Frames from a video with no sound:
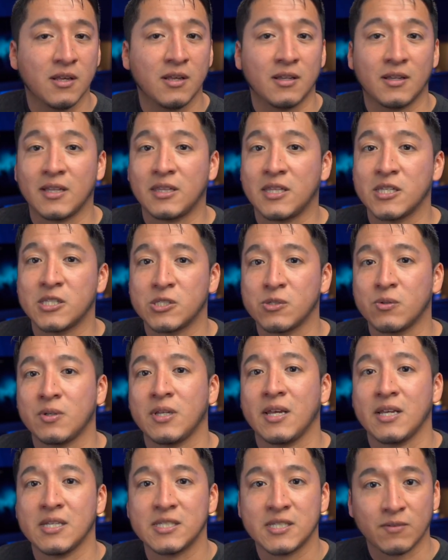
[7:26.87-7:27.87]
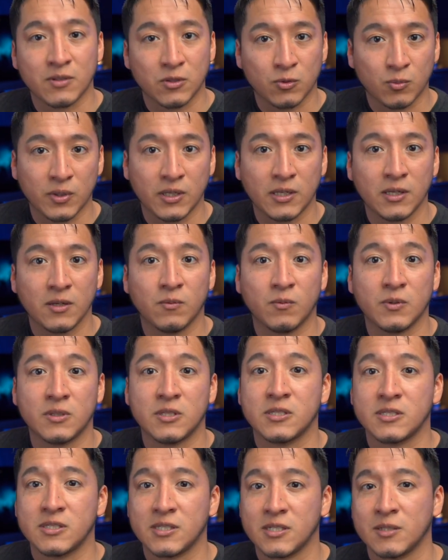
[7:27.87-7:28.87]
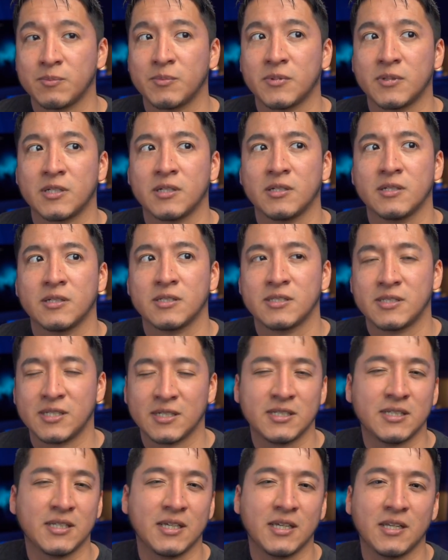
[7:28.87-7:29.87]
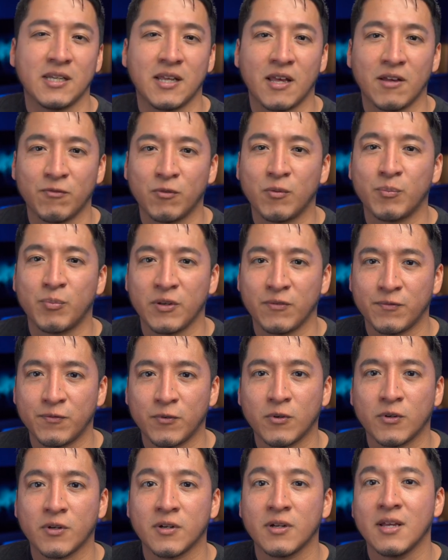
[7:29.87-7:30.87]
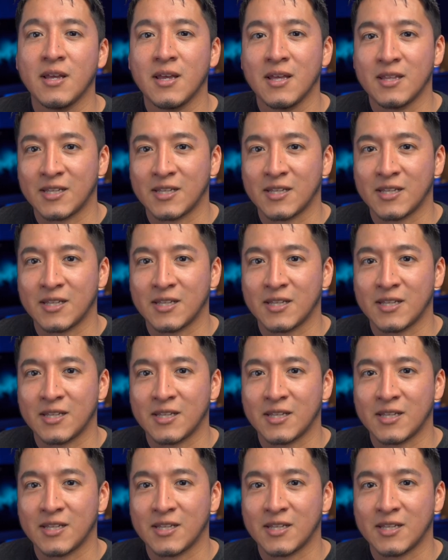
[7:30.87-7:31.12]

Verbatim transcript: like this Sony A seven three with the Sigma sixteen F one point four.